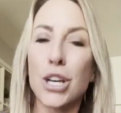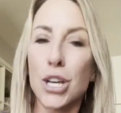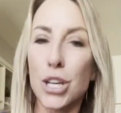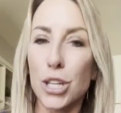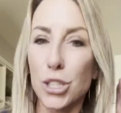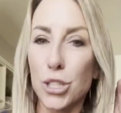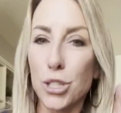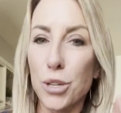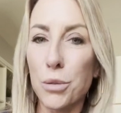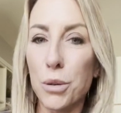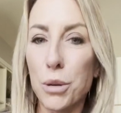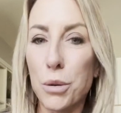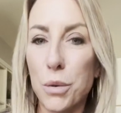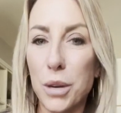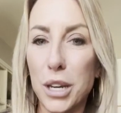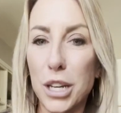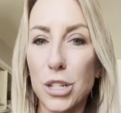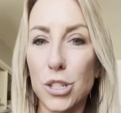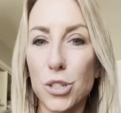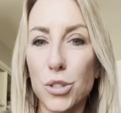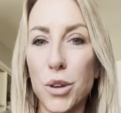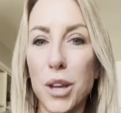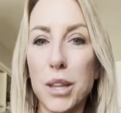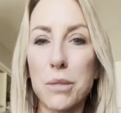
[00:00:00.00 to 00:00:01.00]
You will want to
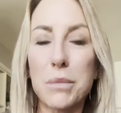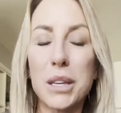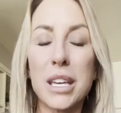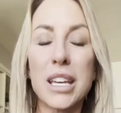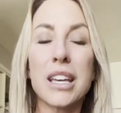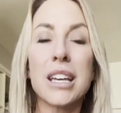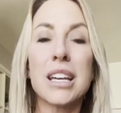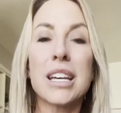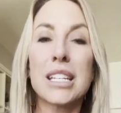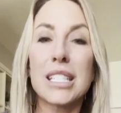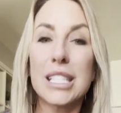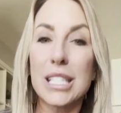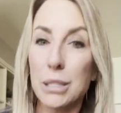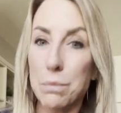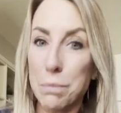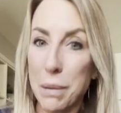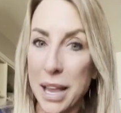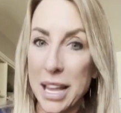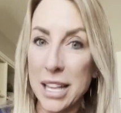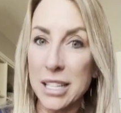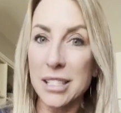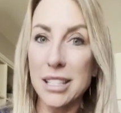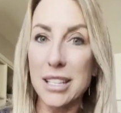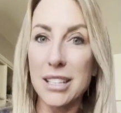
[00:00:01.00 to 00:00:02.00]
join me.
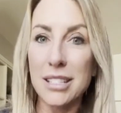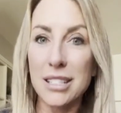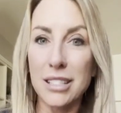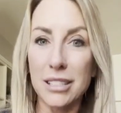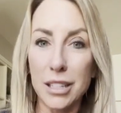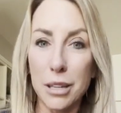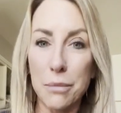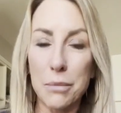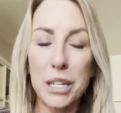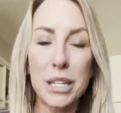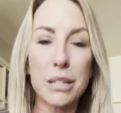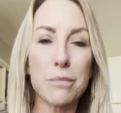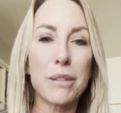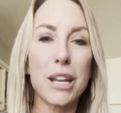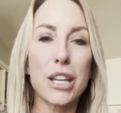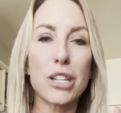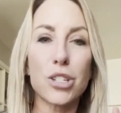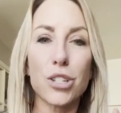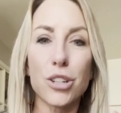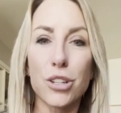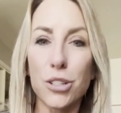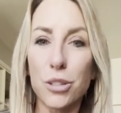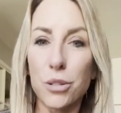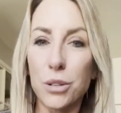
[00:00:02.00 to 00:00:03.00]
Space is limited. Make
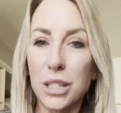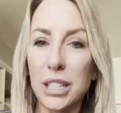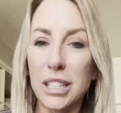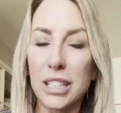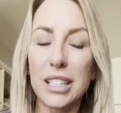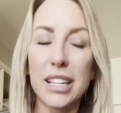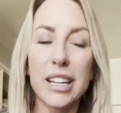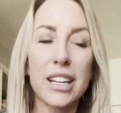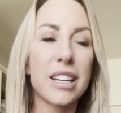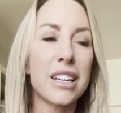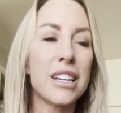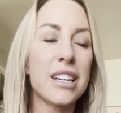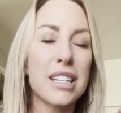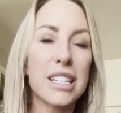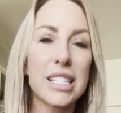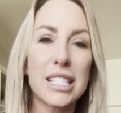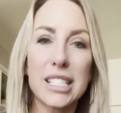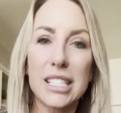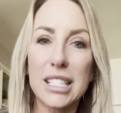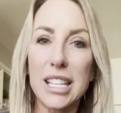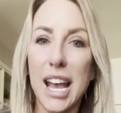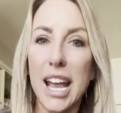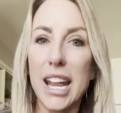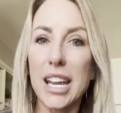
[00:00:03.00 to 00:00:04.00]
sure you click,
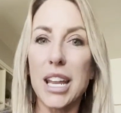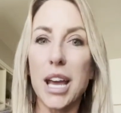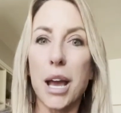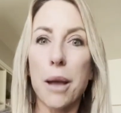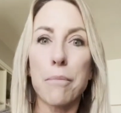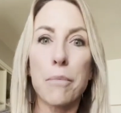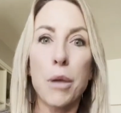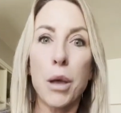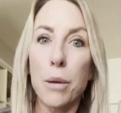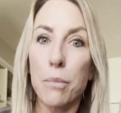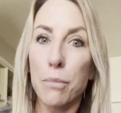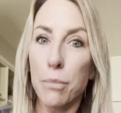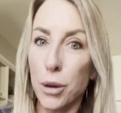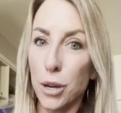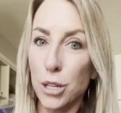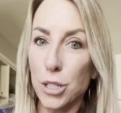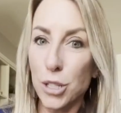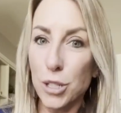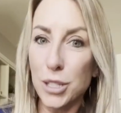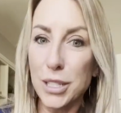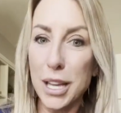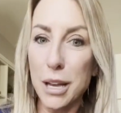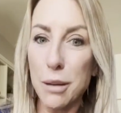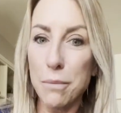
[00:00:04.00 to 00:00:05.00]
sign up, put
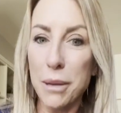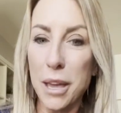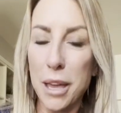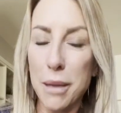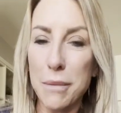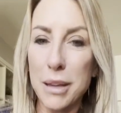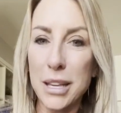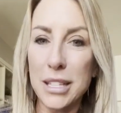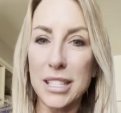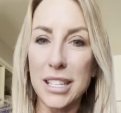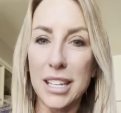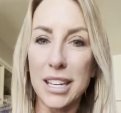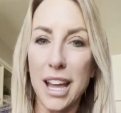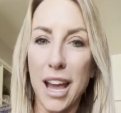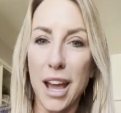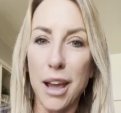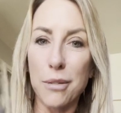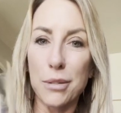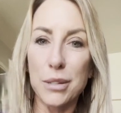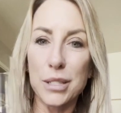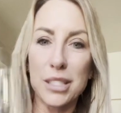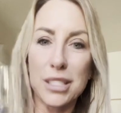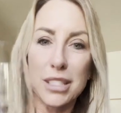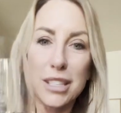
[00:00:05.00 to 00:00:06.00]
your down payments, and I
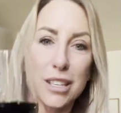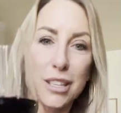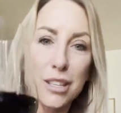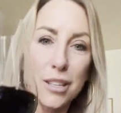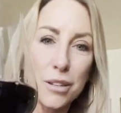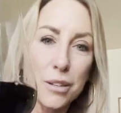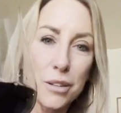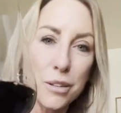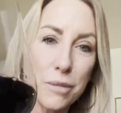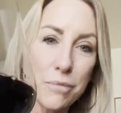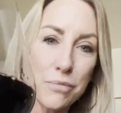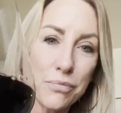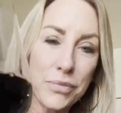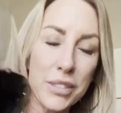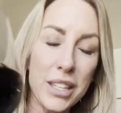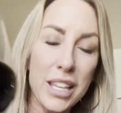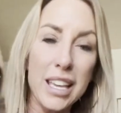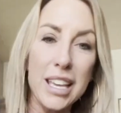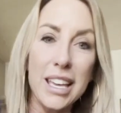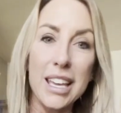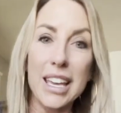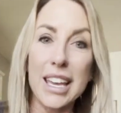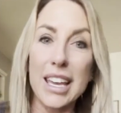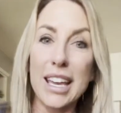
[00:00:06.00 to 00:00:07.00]
will see you
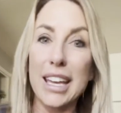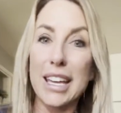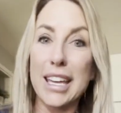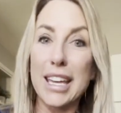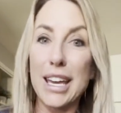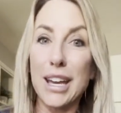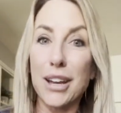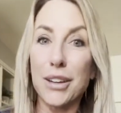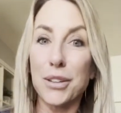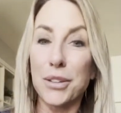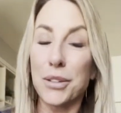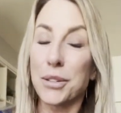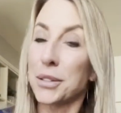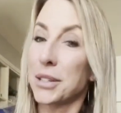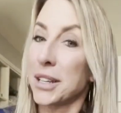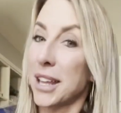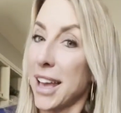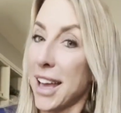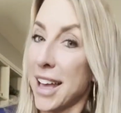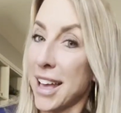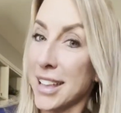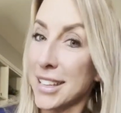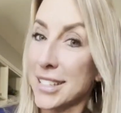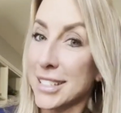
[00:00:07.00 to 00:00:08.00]
in Cancun
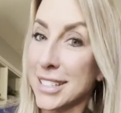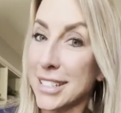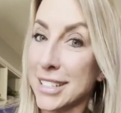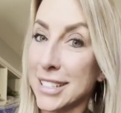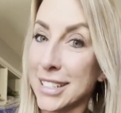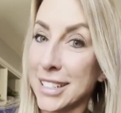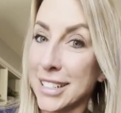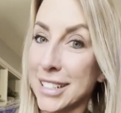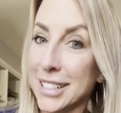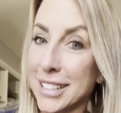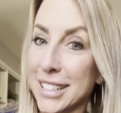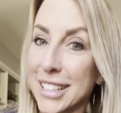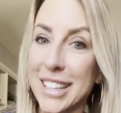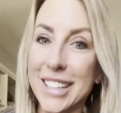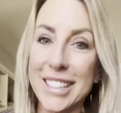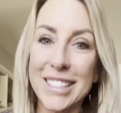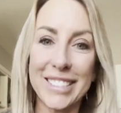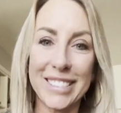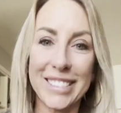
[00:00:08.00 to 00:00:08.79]
and in Italy.